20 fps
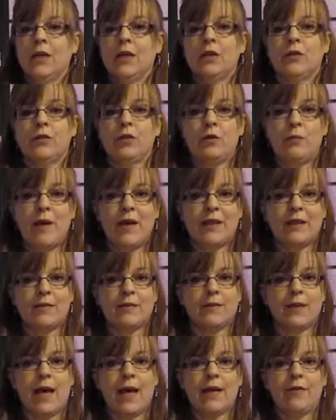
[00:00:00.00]
So to make the
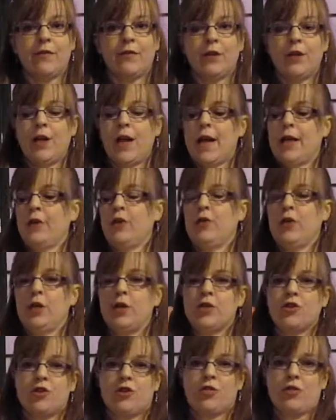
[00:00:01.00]
sign for nut, you
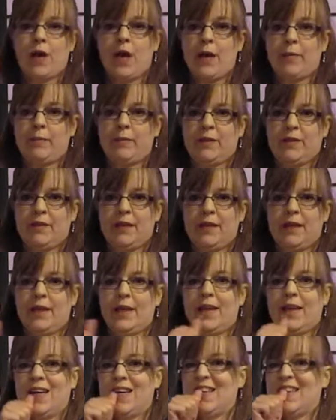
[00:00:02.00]
need your thumb
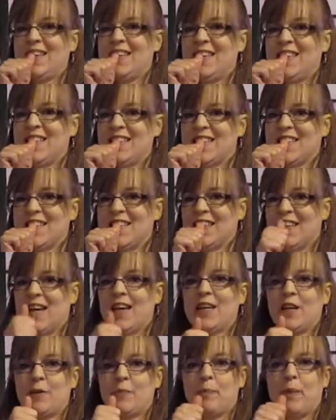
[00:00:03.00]
sticking out and you're going to
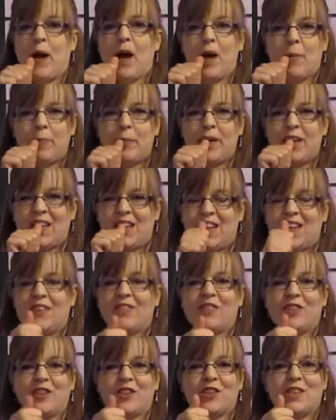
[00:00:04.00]
kind of pop it
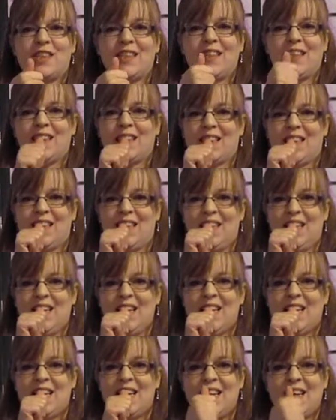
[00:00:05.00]
off your teeth.
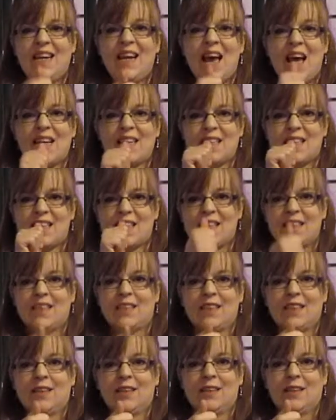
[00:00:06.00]
Nut.
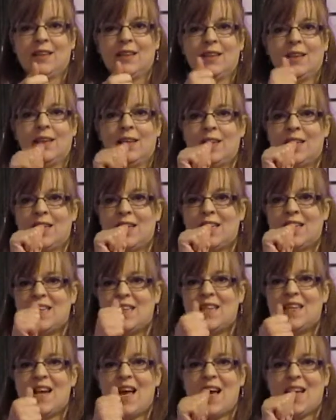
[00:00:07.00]

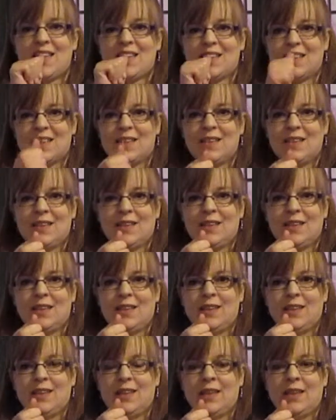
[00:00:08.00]
Nut.
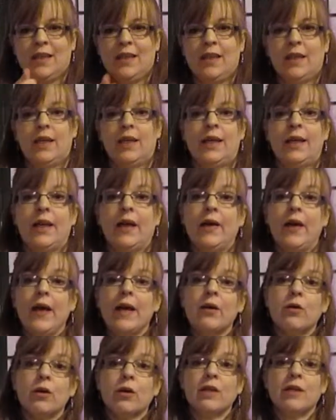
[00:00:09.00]
Now
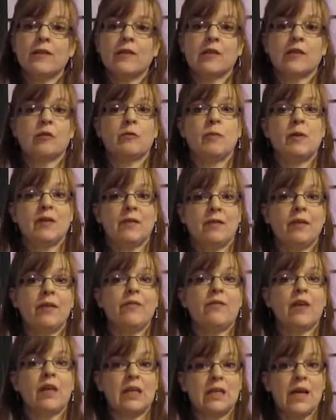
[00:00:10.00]
acorn is a
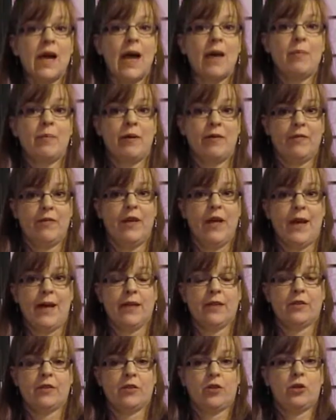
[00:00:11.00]
specific type of
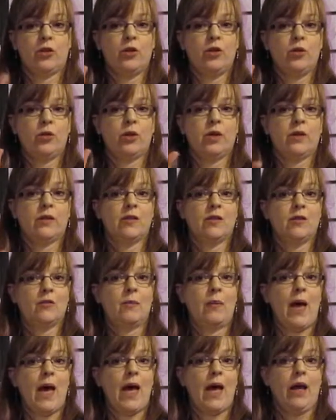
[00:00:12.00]
nut, so you could
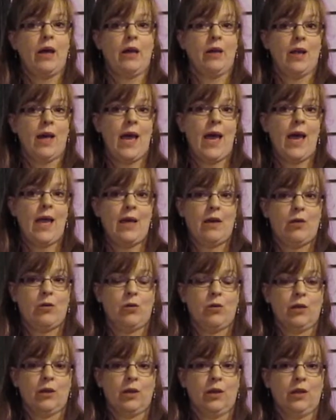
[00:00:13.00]
spell
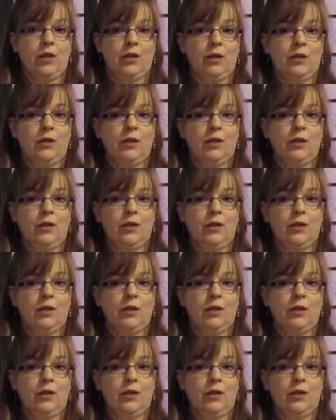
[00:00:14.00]
acorn.